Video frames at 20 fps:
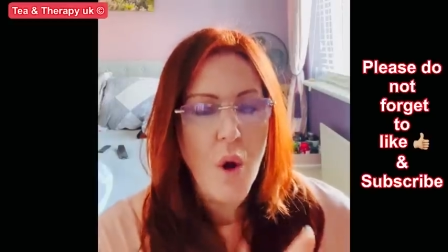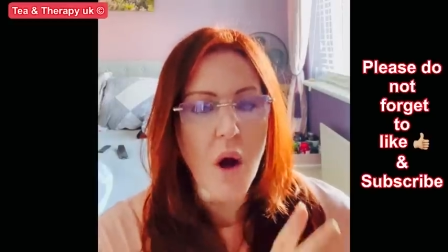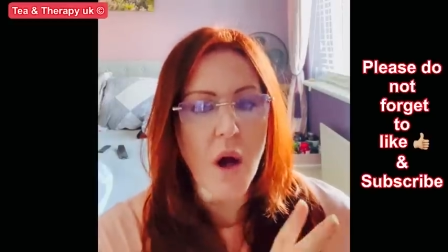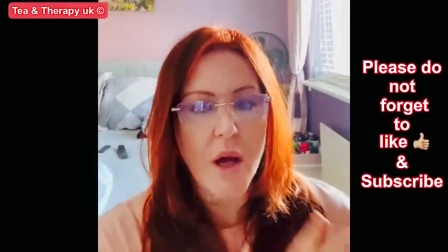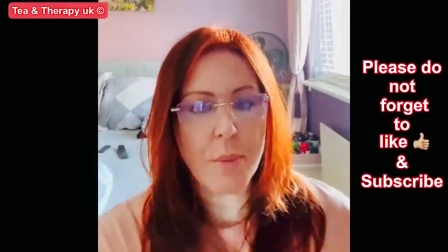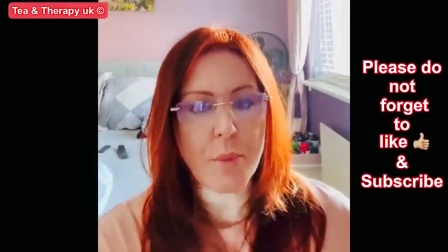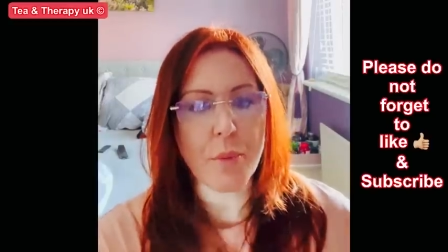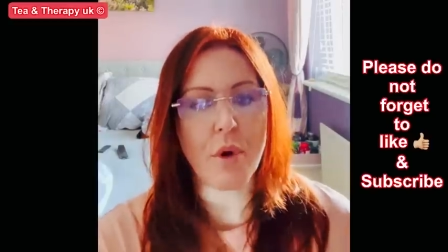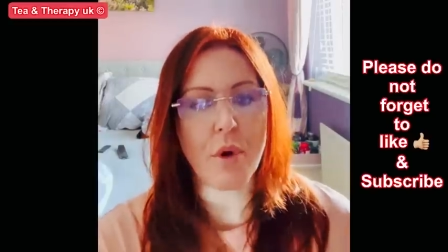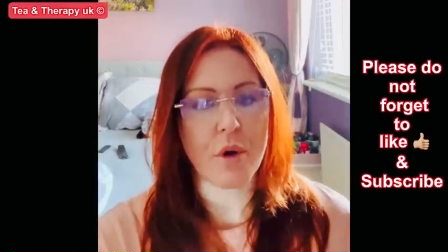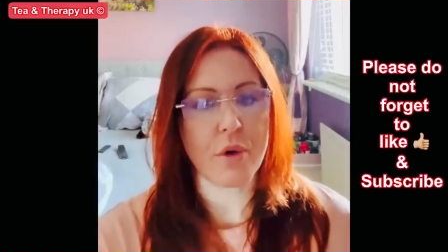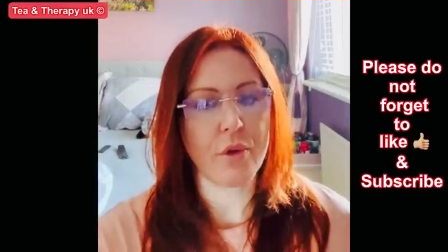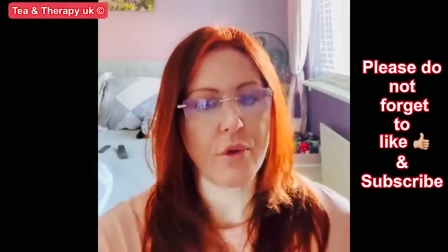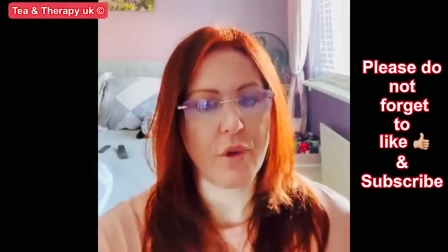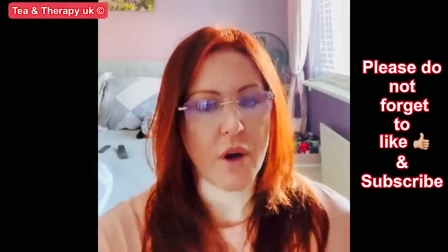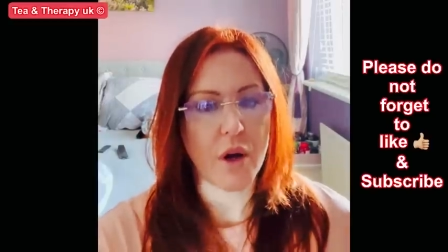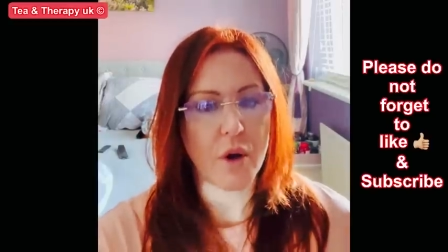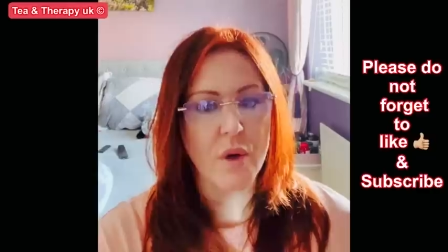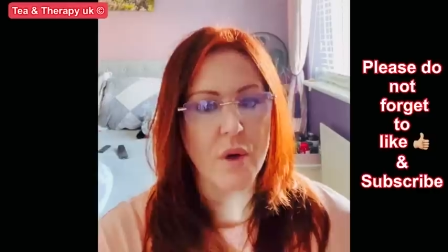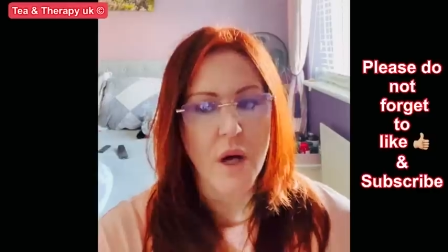high
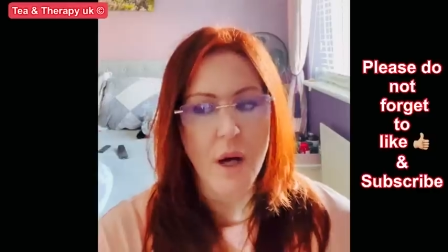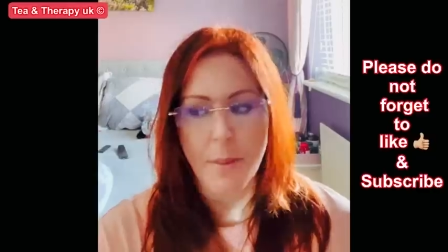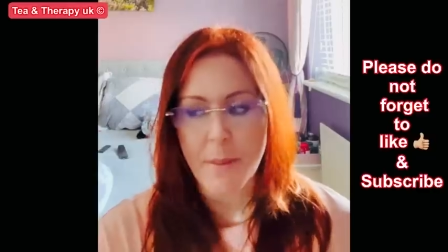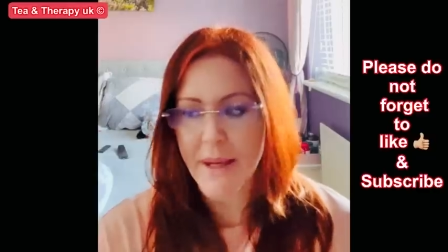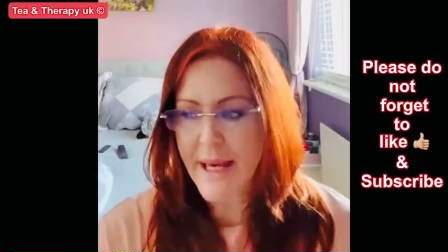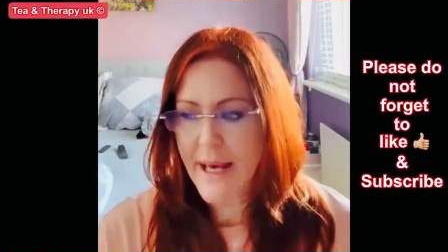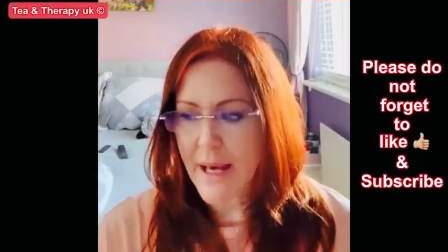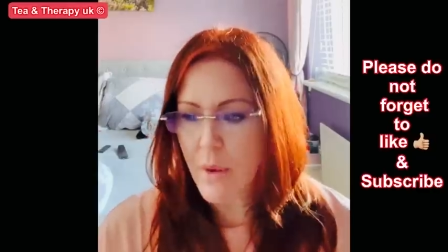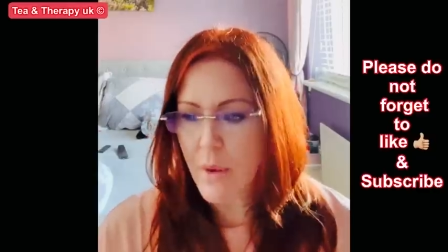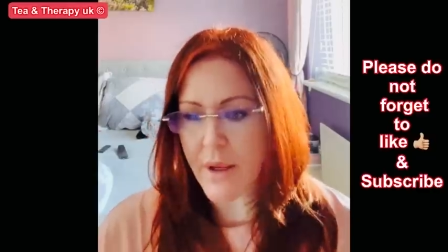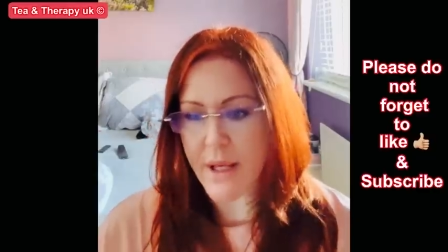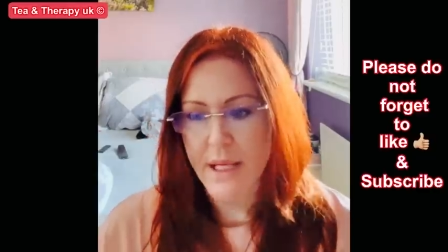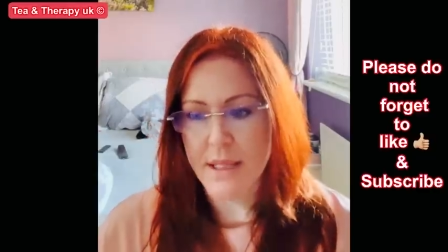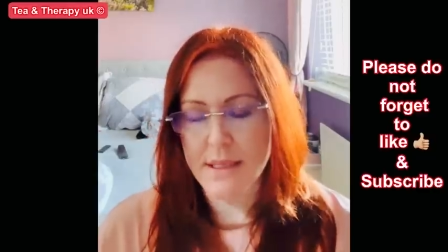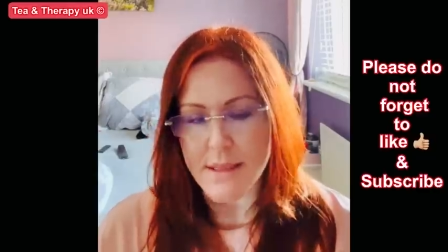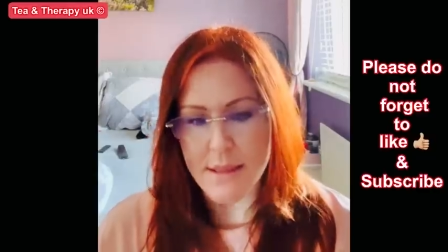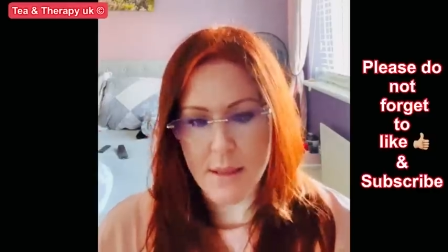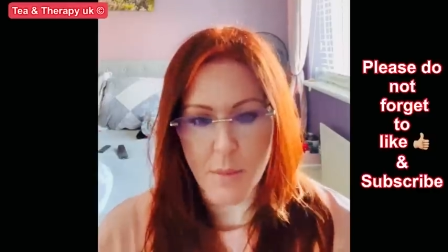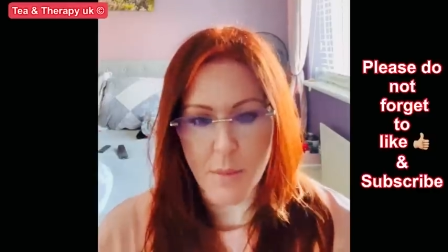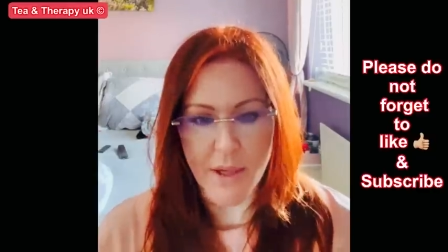profile coming out
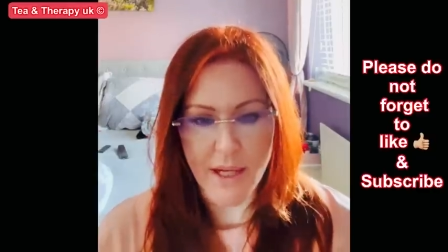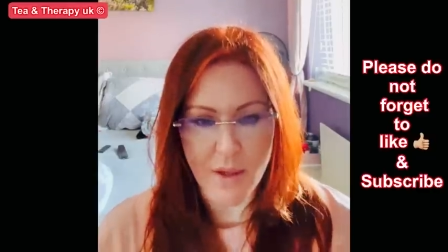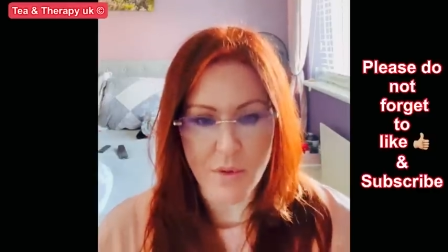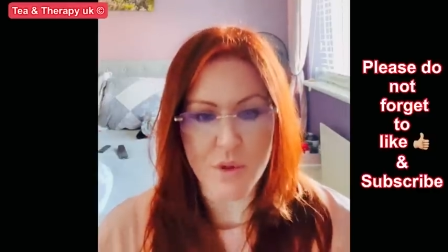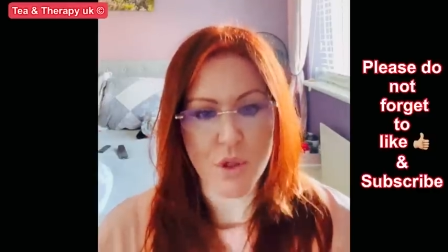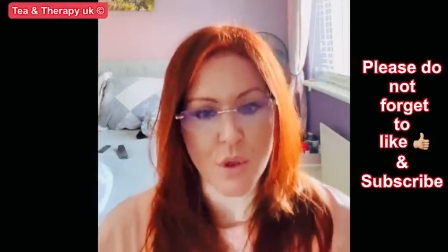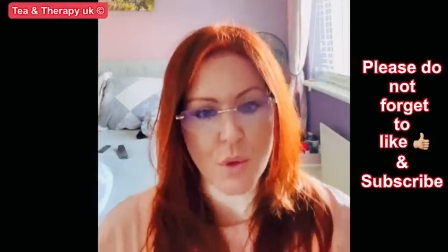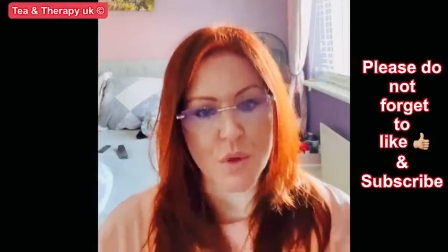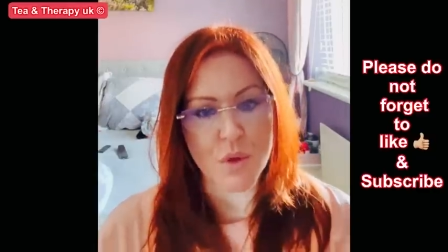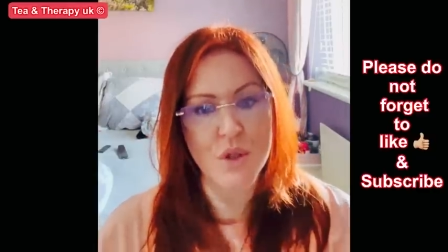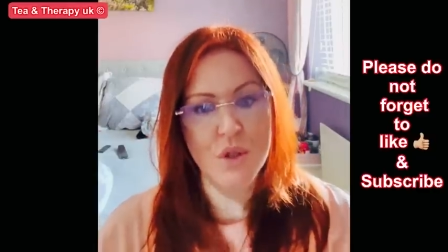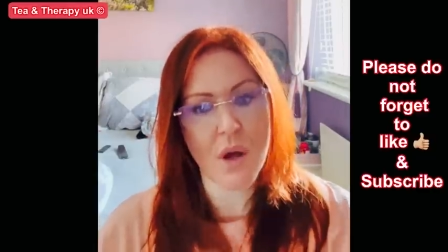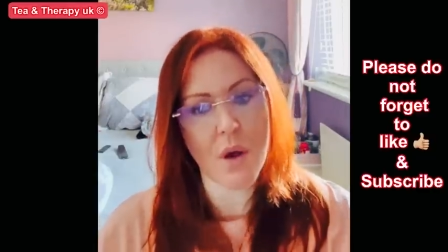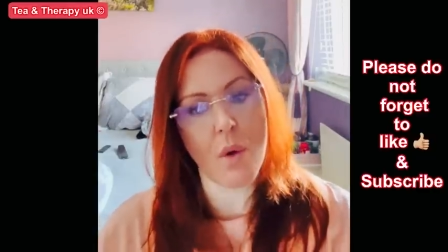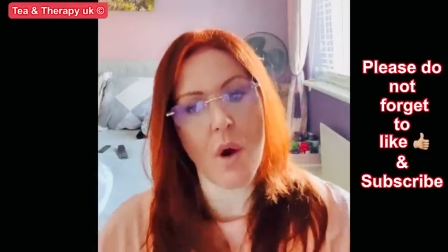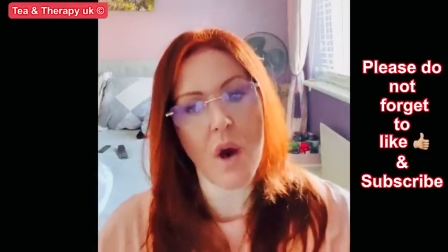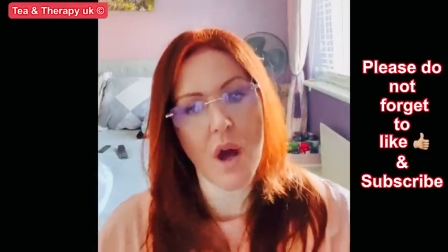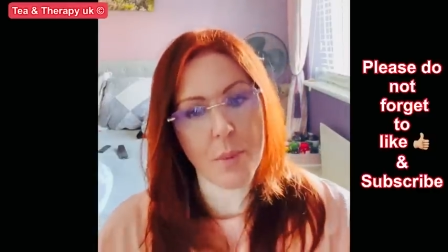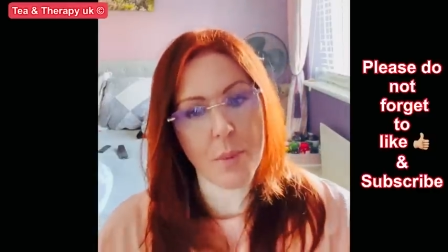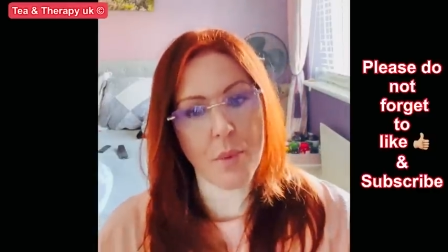against someone else who's
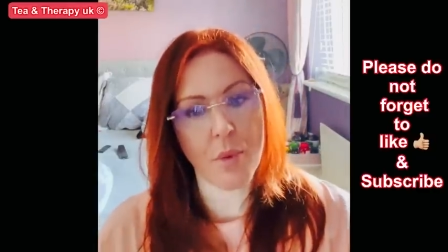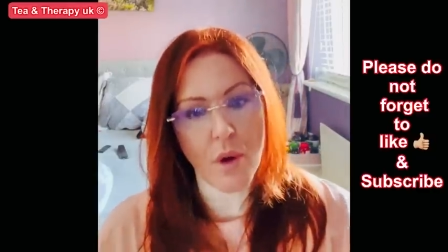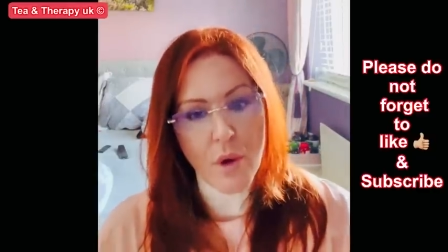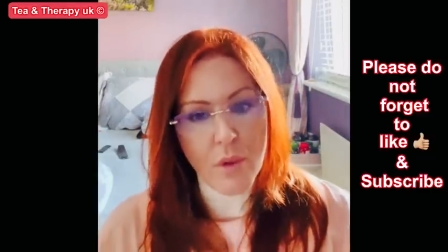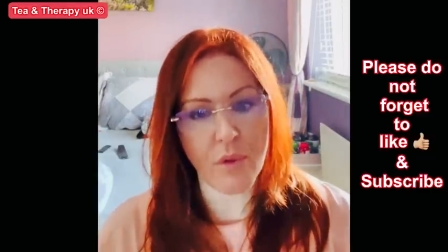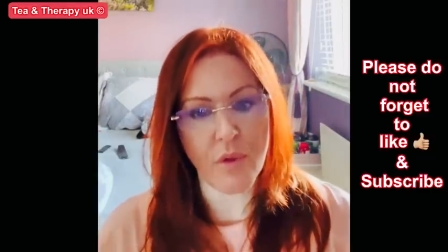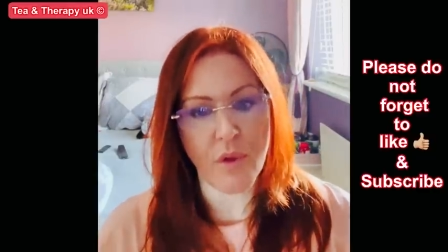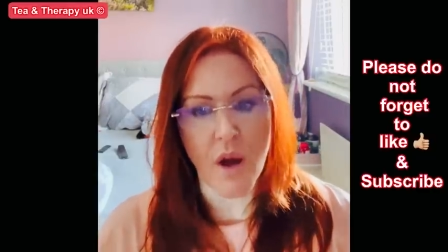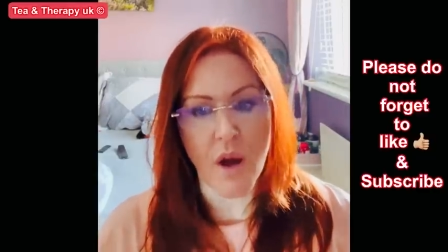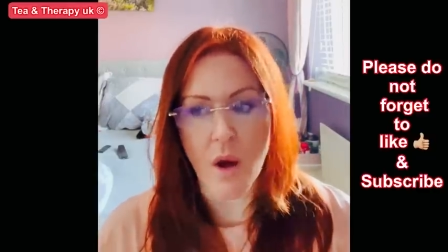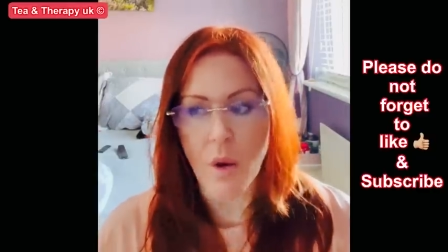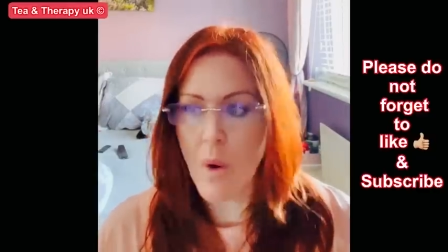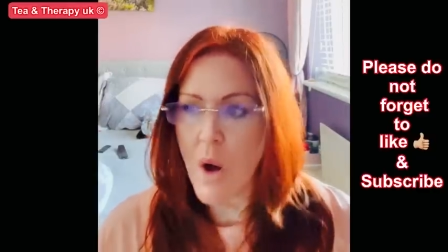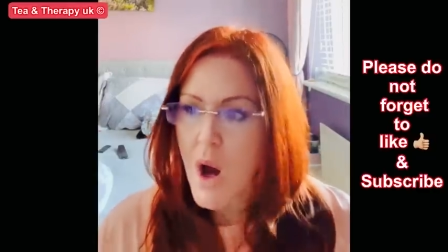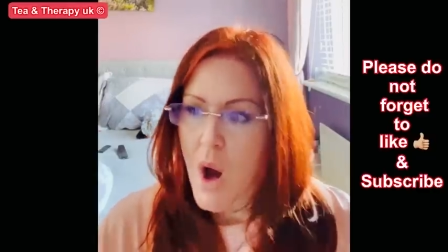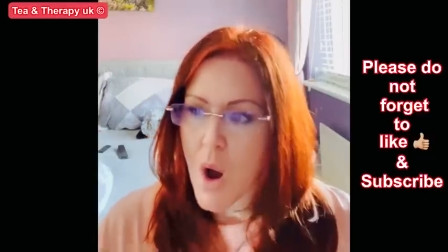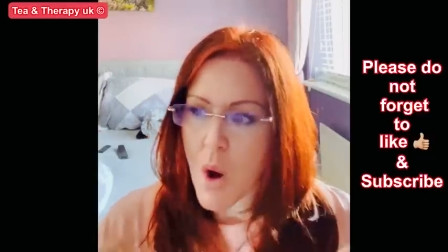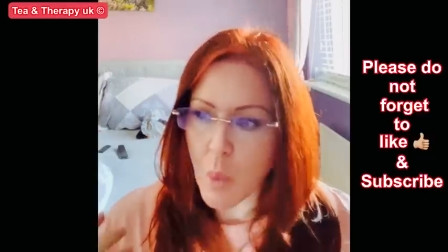so high profile,